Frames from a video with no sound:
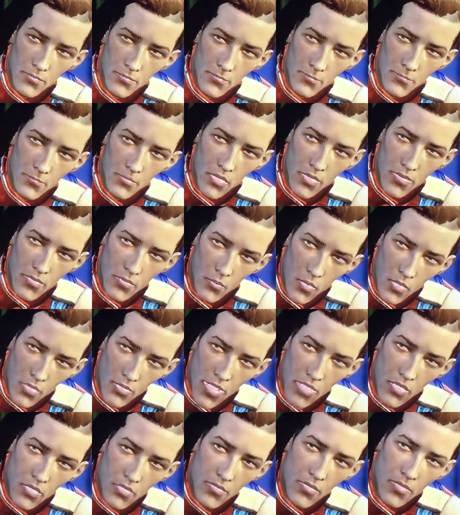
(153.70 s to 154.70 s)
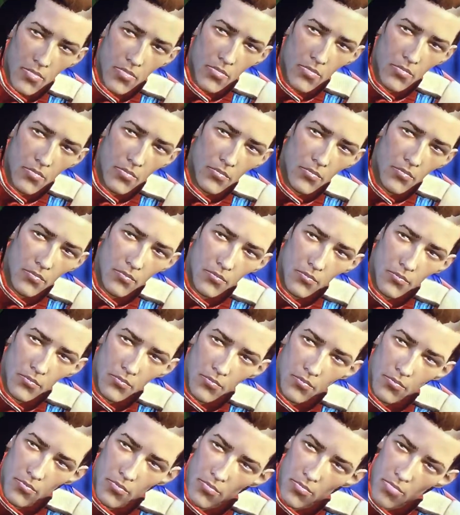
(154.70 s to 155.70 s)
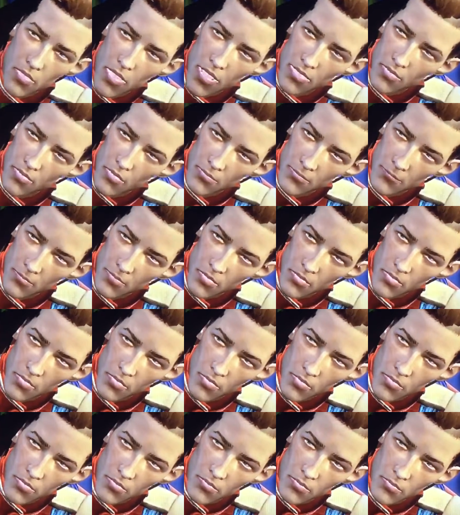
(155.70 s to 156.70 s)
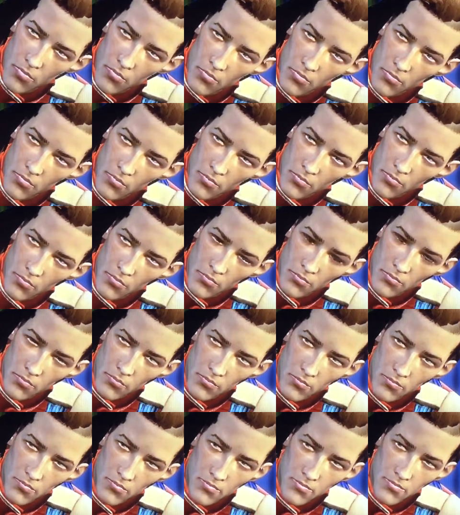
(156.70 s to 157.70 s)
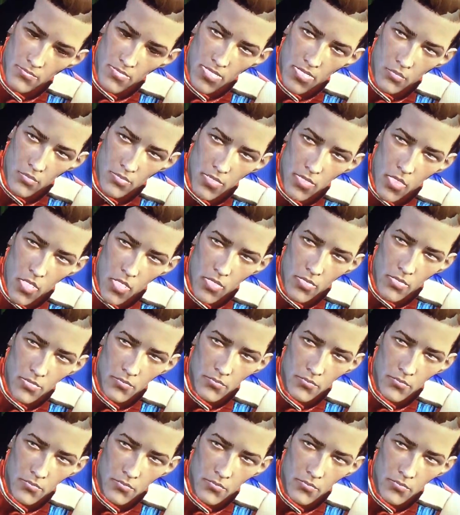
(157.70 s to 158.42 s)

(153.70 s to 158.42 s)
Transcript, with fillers: I'm just worn out. The night has been very long.